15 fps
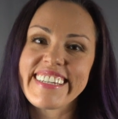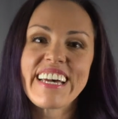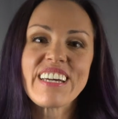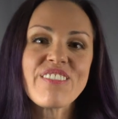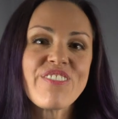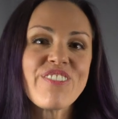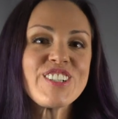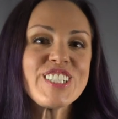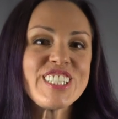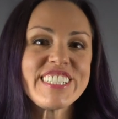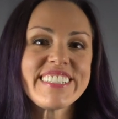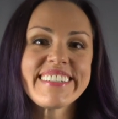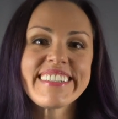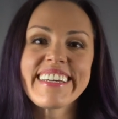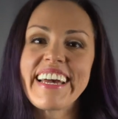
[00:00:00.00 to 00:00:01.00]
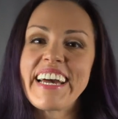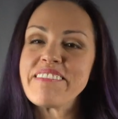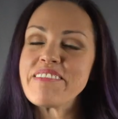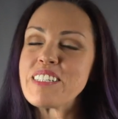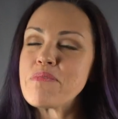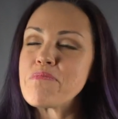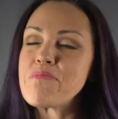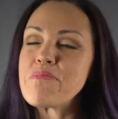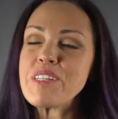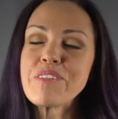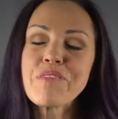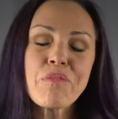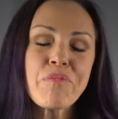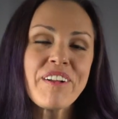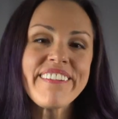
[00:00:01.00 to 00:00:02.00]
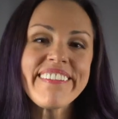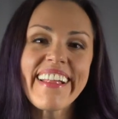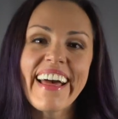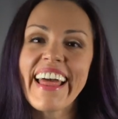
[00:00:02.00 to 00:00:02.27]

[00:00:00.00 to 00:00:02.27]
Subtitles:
Unfortunately, I was miserable.